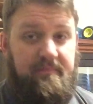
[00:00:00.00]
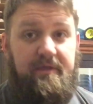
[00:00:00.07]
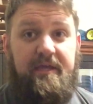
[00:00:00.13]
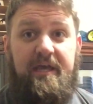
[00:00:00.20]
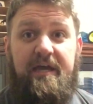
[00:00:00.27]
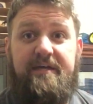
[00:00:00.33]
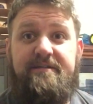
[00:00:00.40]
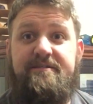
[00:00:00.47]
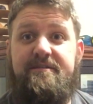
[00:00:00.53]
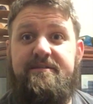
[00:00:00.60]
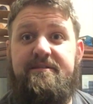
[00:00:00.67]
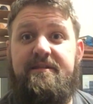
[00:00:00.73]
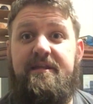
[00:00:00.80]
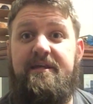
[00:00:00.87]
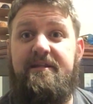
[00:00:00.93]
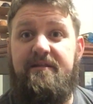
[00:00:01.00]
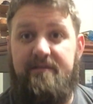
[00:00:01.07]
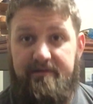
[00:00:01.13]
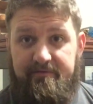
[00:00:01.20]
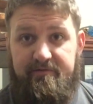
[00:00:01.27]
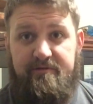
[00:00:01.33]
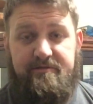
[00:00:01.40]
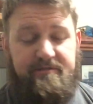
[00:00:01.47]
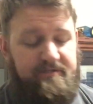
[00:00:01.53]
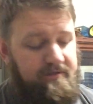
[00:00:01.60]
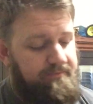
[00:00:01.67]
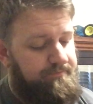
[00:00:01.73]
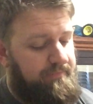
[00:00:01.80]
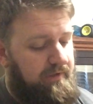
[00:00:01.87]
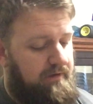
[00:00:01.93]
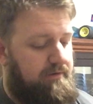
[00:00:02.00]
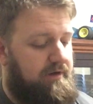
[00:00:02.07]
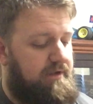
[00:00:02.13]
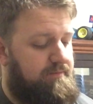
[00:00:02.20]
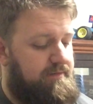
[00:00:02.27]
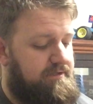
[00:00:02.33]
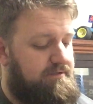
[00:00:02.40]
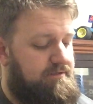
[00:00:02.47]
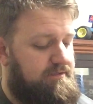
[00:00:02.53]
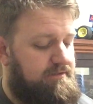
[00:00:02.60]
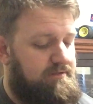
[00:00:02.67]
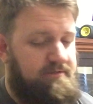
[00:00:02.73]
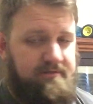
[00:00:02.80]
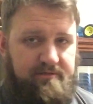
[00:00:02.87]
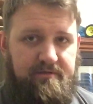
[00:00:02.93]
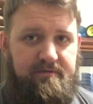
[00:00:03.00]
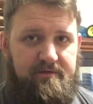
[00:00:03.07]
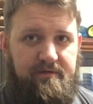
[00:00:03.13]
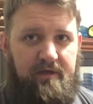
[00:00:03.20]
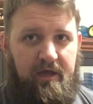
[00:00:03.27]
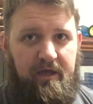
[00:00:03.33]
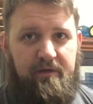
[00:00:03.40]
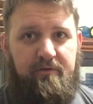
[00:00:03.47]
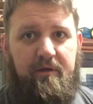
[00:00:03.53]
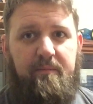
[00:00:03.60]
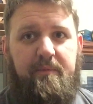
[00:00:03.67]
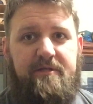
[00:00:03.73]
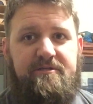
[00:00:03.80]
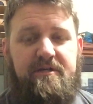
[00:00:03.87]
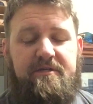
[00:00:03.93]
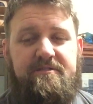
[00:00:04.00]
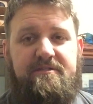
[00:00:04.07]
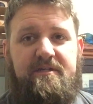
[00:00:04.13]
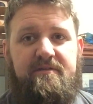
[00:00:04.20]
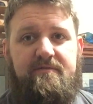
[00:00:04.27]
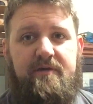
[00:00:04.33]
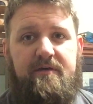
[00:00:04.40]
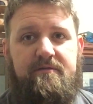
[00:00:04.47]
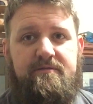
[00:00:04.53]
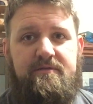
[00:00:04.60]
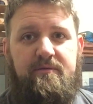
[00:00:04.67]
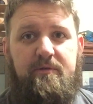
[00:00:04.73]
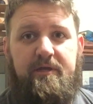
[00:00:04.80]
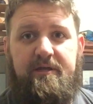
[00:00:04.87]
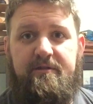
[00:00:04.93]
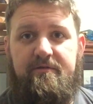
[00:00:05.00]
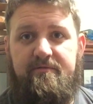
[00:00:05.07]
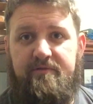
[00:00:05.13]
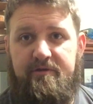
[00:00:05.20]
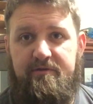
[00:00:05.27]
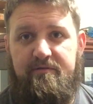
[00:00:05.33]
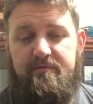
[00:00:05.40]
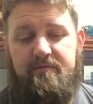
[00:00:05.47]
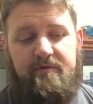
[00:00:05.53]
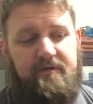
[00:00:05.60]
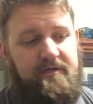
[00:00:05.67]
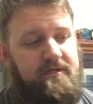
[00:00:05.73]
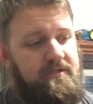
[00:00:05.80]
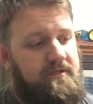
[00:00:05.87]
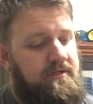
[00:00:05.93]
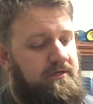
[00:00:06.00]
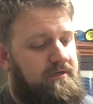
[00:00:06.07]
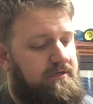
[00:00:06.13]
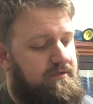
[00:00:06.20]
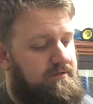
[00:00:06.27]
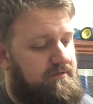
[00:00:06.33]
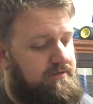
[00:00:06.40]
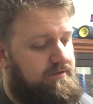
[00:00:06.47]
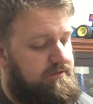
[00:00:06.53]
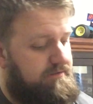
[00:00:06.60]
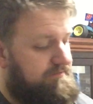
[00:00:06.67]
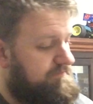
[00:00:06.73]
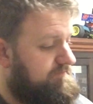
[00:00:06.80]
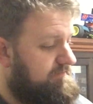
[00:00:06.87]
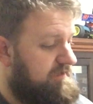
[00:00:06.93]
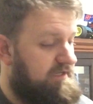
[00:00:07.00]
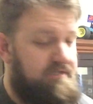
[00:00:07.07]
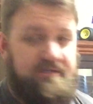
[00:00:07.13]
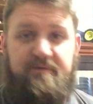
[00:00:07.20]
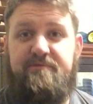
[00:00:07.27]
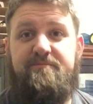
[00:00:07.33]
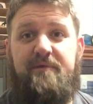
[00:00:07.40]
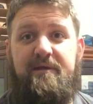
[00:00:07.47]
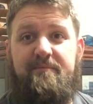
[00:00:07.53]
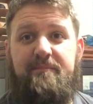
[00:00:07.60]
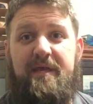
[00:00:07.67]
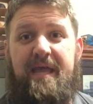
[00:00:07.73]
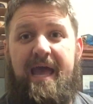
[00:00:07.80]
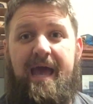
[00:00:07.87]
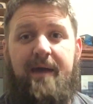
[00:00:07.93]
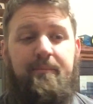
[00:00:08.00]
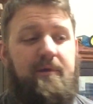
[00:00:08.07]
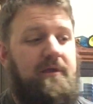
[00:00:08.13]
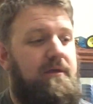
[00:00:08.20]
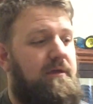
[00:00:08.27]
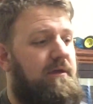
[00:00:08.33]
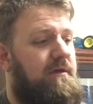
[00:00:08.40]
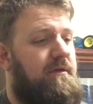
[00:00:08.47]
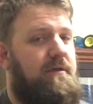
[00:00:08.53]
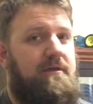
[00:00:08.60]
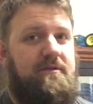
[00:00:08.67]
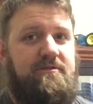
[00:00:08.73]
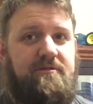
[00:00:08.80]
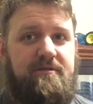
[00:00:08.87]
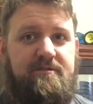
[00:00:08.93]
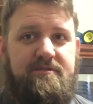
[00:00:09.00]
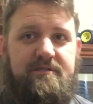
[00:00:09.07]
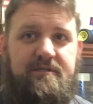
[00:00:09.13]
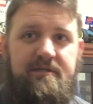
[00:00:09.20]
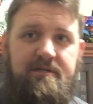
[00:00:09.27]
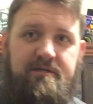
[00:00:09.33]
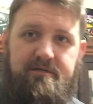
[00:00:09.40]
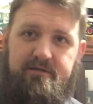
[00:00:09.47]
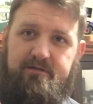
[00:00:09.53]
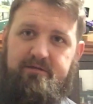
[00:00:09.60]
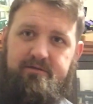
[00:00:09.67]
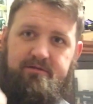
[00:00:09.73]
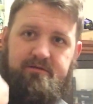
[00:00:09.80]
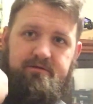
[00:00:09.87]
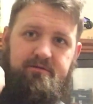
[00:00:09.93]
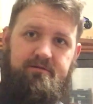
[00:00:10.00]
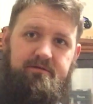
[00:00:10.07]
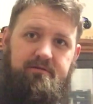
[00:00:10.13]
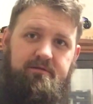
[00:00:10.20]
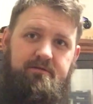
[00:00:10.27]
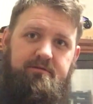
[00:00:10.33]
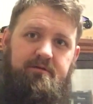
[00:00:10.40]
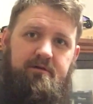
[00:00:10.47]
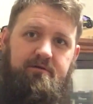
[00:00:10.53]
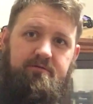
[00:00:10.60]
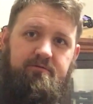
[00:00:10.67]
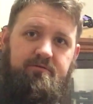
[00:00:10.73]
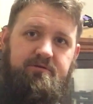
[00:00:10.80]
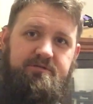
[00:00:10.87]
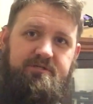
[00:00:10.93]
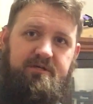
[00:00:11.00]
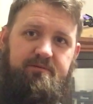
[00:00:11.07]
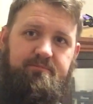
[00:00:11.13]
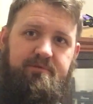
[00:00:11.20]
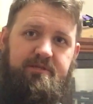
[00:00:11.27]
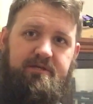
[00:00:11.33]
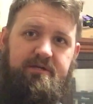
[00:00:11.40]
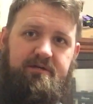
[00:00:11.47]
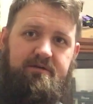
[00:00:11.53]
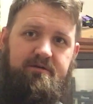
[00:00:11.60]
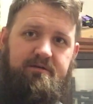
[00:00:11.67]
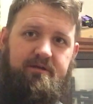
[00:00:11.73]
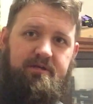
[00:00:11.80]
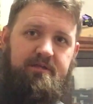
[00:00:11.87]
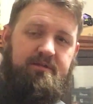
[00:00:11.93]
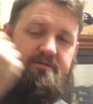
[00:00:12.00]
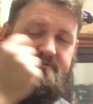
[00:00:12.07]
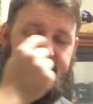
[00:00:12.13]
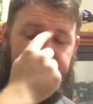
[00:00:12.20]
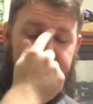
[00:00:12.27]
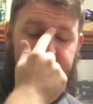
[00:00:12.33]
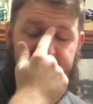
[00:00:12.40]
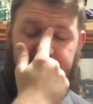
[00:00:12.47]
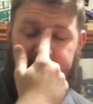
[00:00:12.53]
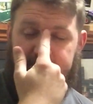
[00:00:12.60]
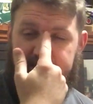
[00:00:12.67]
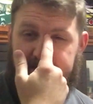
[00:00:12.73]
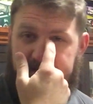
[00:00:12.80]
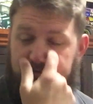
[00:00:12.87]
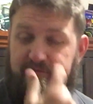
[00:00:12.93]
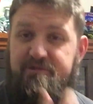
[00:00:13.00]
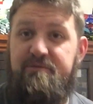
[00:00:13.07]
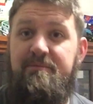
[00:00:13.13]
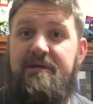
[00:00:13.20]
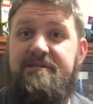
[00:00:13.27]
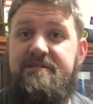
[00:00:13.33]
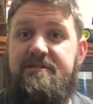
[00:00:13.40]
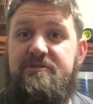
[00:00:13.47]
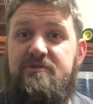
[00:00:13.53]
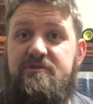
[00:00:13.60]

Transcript: He asked, and they delivered. So I recommend checking Steve out, see what he can do for you, and... It's always made me happy. As you can see, our doors up there, and there's a video coming on that, which you may see